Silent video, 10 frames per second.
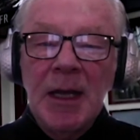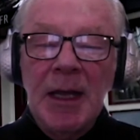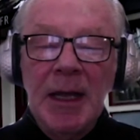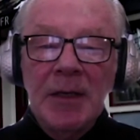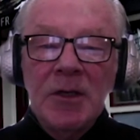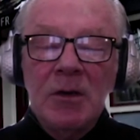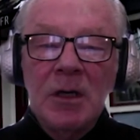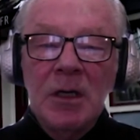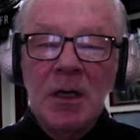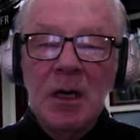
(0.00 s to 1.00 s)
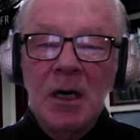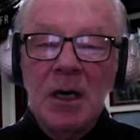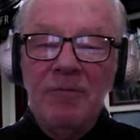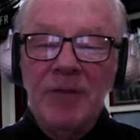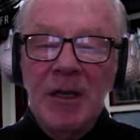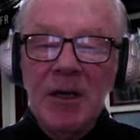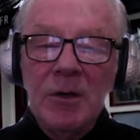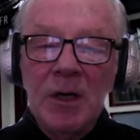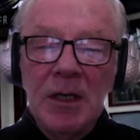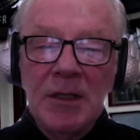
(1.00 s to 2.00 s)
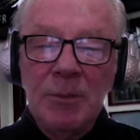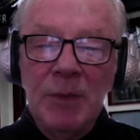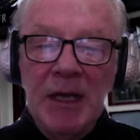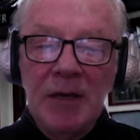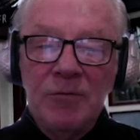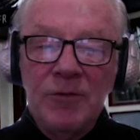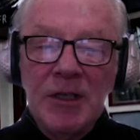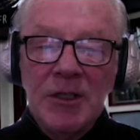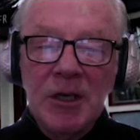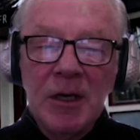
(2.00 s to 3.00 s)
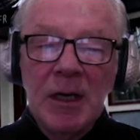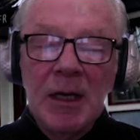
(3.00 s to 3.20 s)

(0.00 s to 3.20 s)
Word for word: and on our video on demand feature.